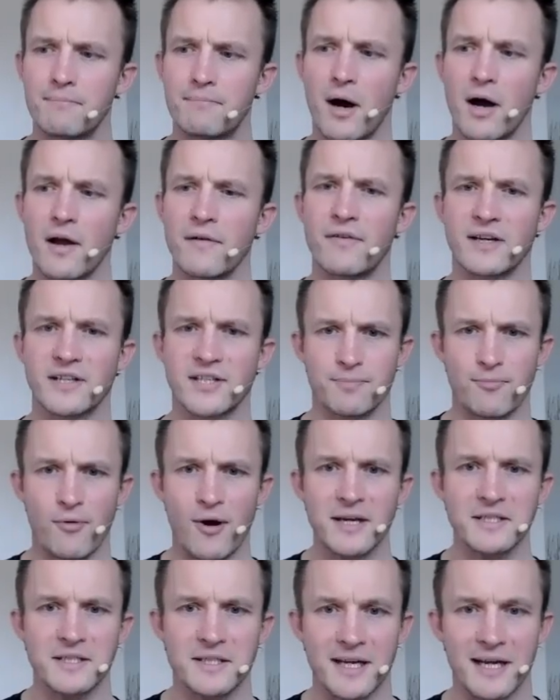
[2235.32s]
but I've
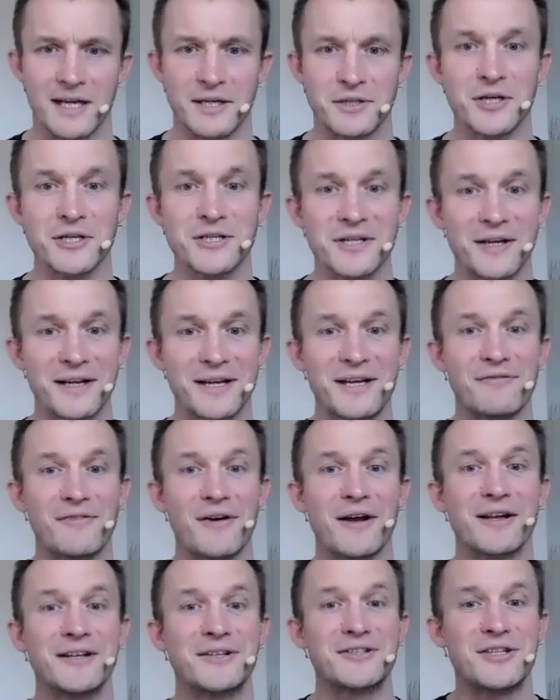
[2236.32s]
expressed it. Just like if
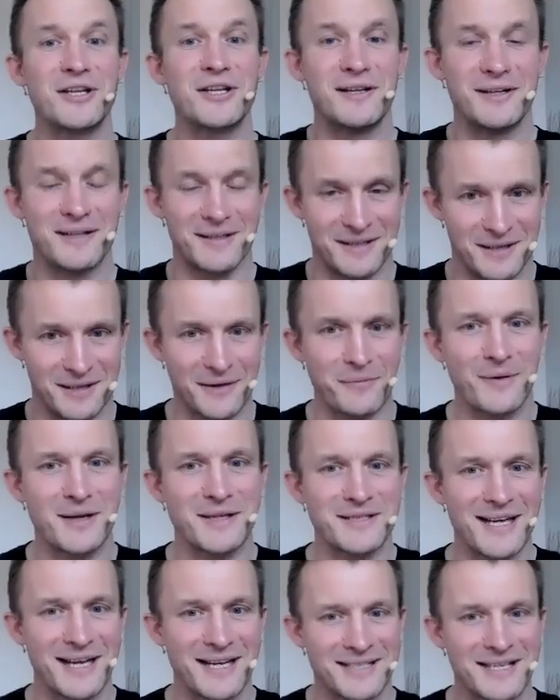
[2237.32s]
I had, like we
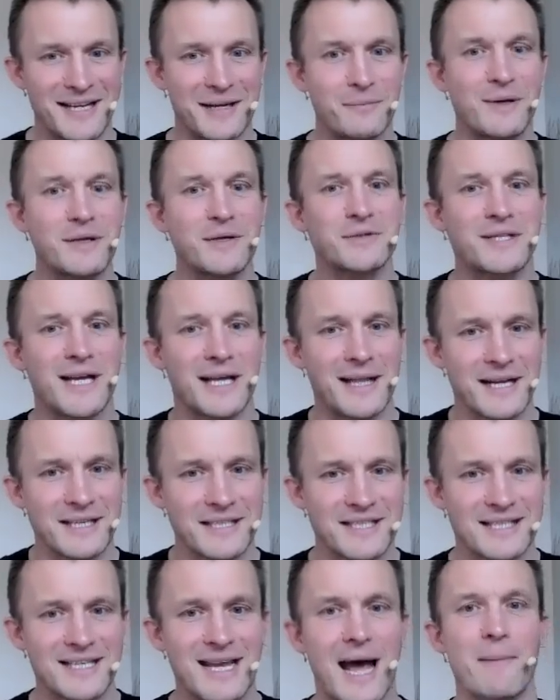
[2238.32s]
said, when you take that
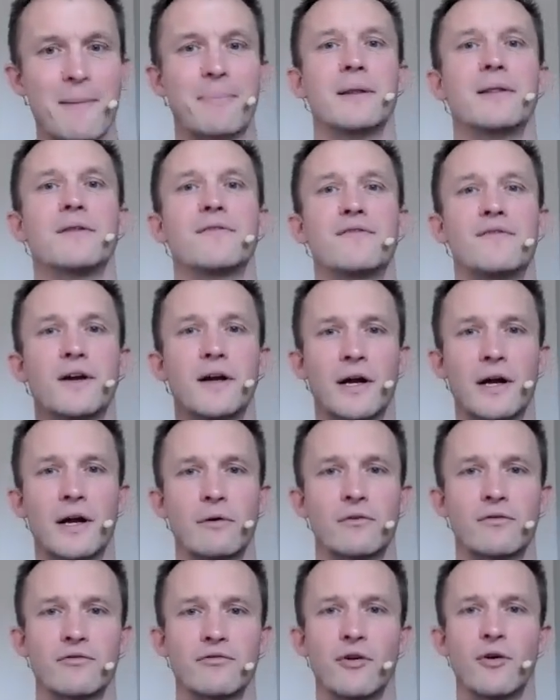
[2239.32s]
step and the fear
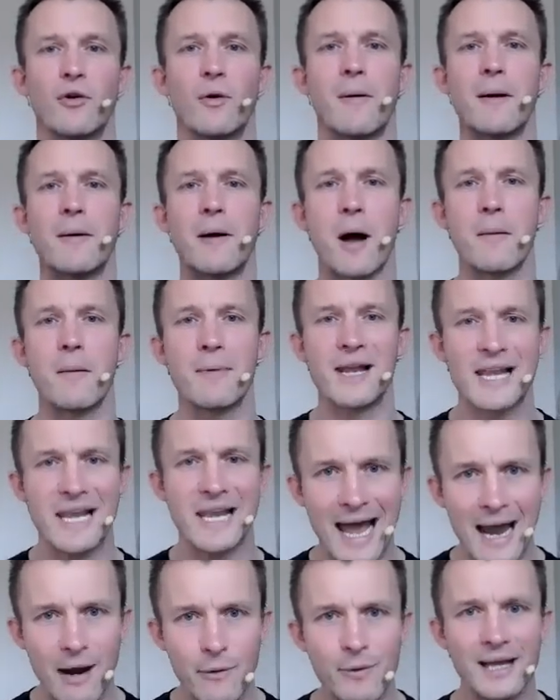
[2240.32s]
goes through, I'm
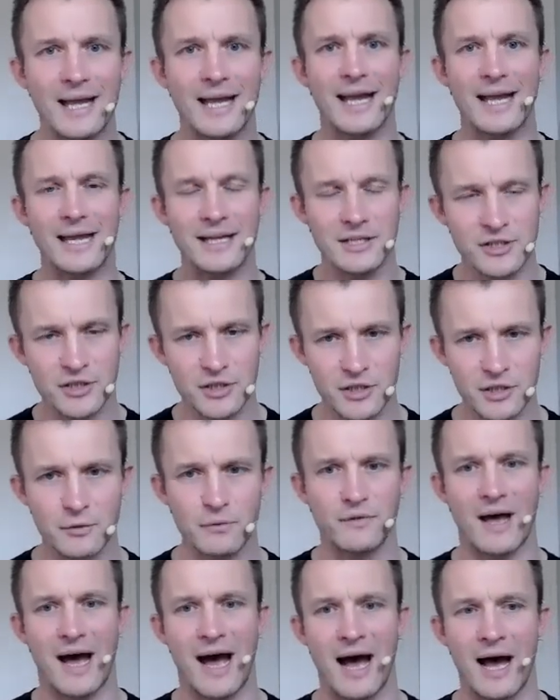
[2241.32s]
allowing it to do
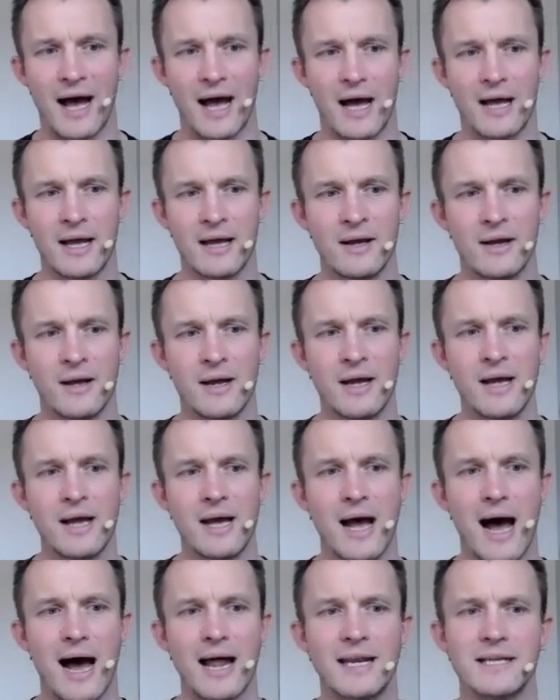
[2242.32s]
that.
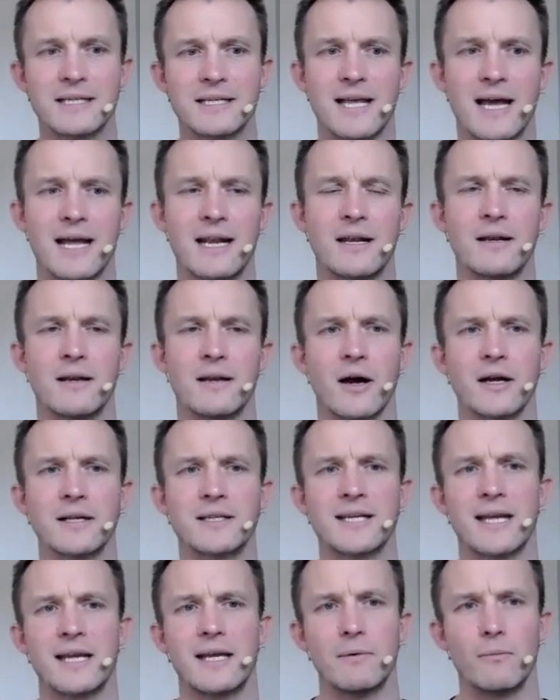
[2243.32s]
And it's then I
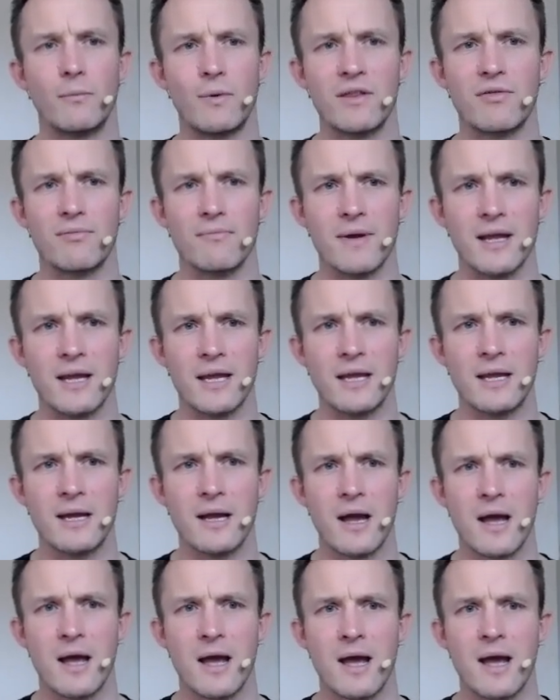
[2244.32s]
take it with me
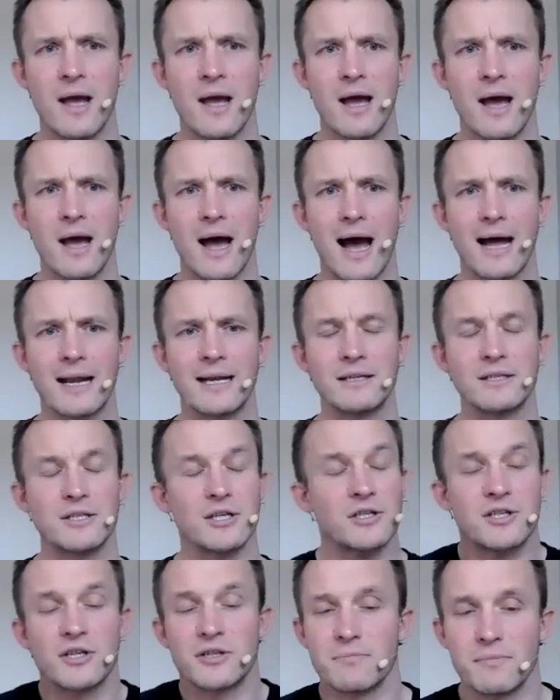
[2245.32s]
and it
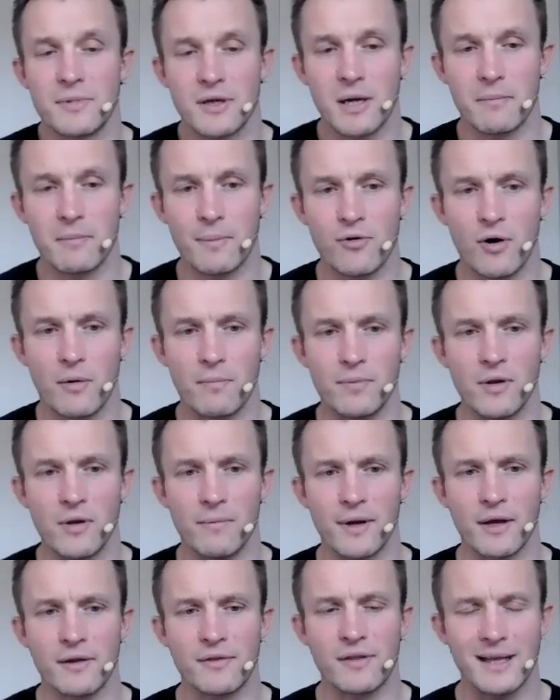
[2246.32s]
just doesn't become a
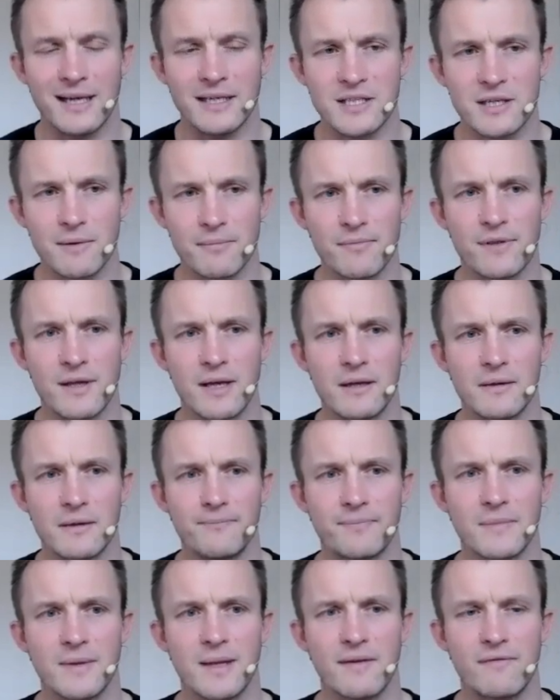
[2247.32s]
problem. And I think that's something,
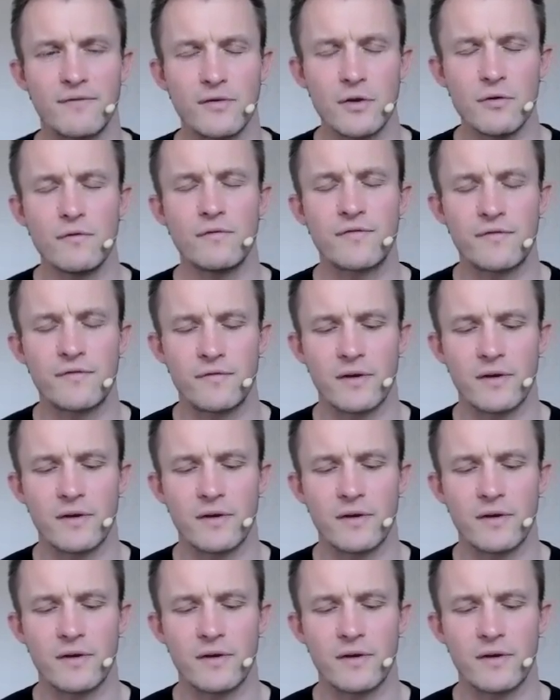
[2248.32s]
if you